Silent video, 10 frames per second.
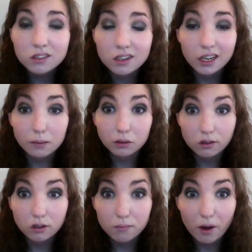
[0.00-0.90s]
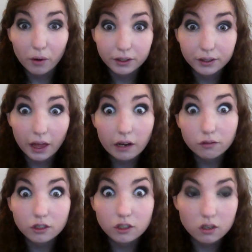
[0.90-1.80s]
was not able to do my waterline
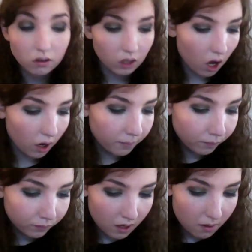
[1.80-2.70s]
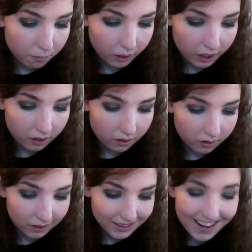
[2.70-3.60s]
for so long, but
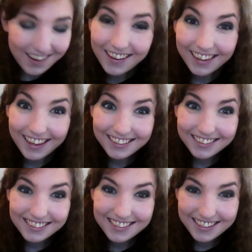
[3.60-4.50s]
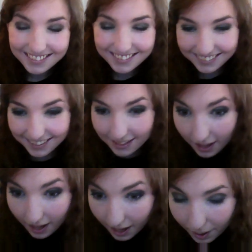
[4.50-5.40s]
now I can. So
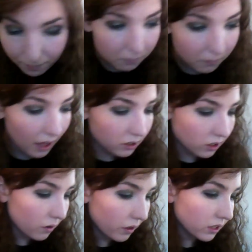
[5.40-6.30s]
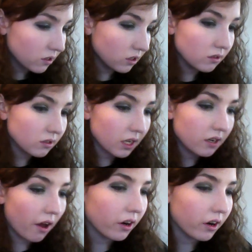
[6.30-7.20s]
I'm actually going to use
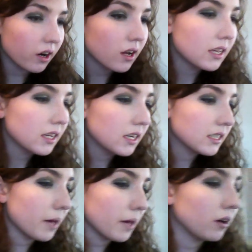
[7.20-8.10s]
another type